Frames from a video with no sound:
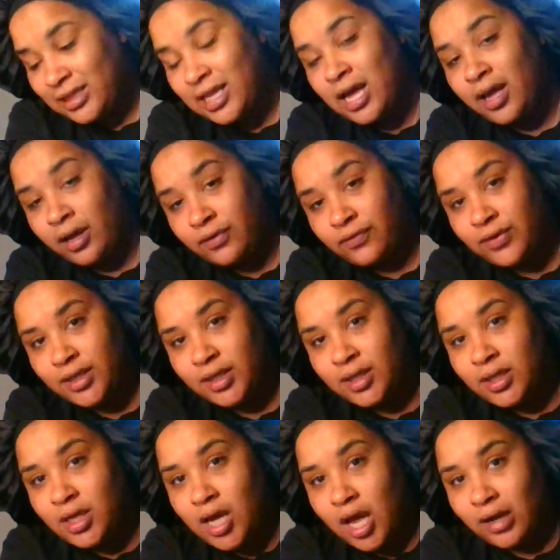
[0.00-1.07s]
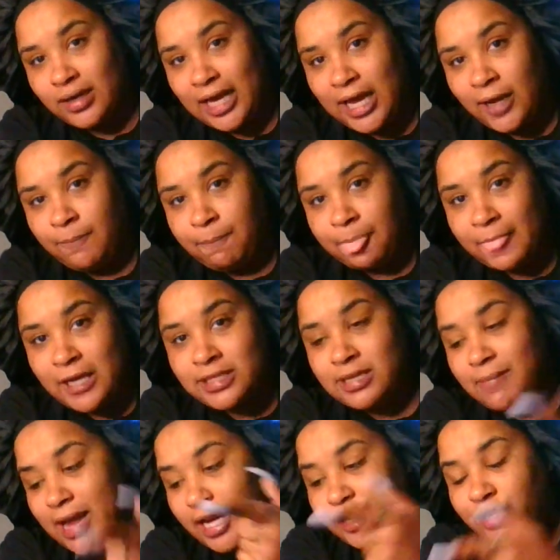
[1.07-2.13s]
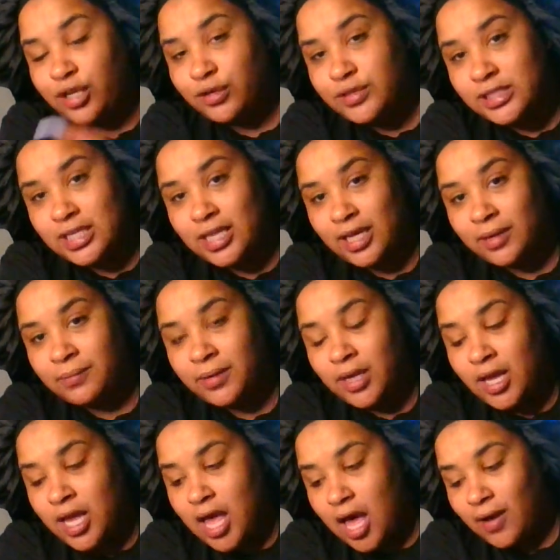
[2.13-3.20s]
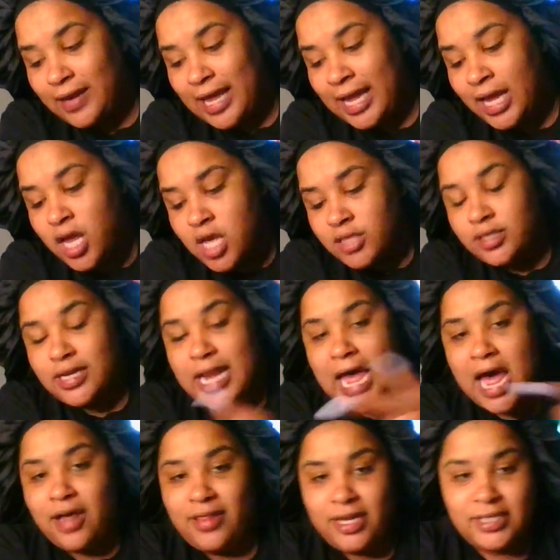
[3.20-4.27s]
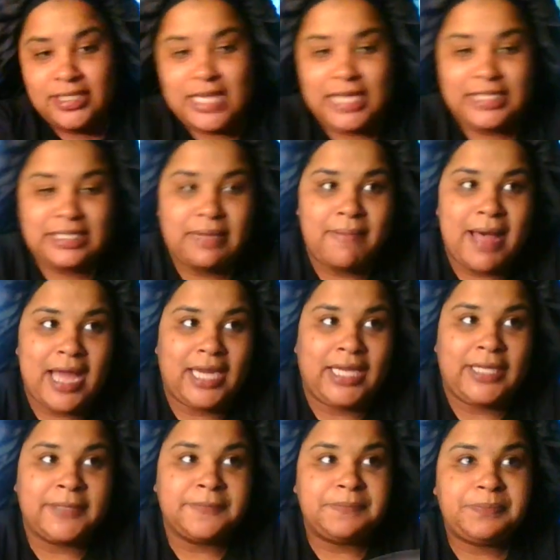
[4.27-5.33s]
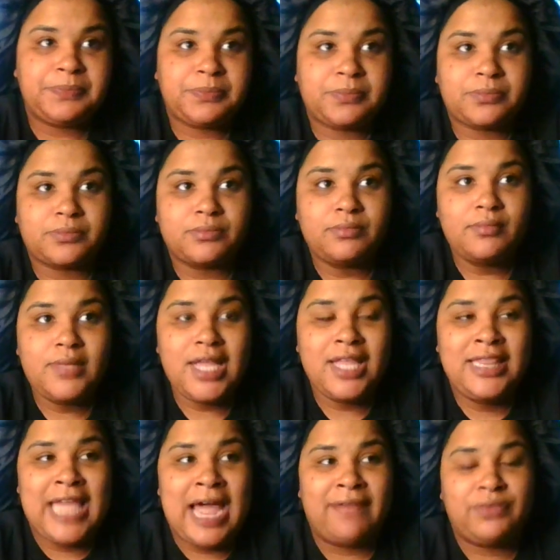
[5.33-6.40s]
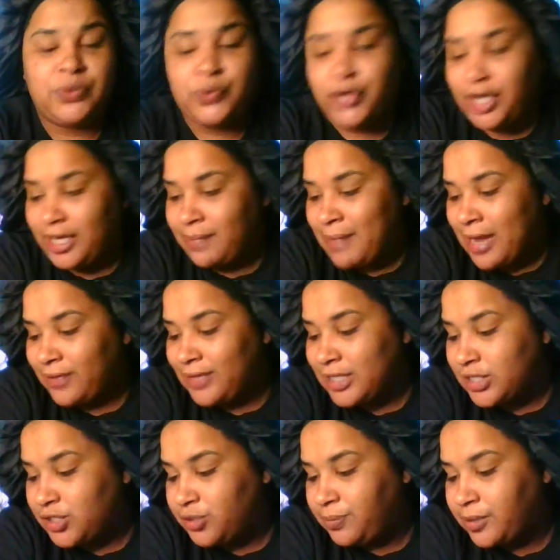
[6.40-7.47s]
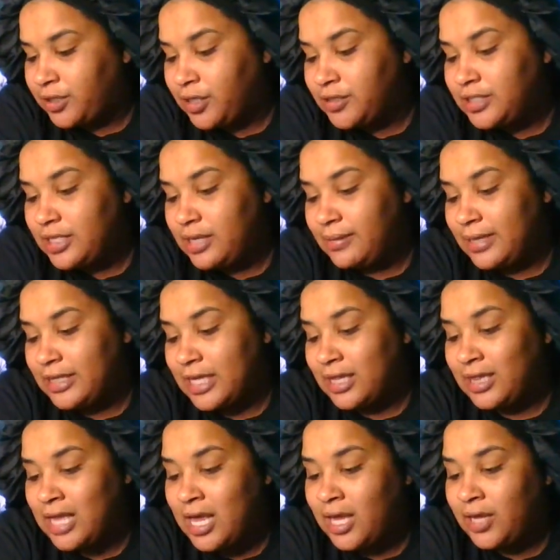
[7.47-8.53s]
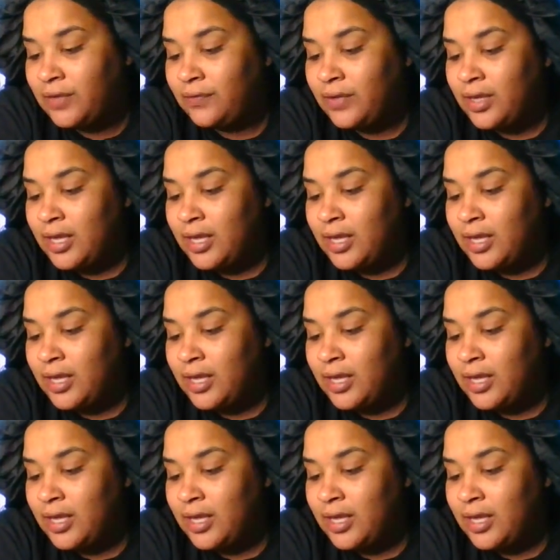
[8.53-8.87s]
love. Okay? Somebody close to them. Okay? So now there's like somebody they have to worry about that's super close to them that they love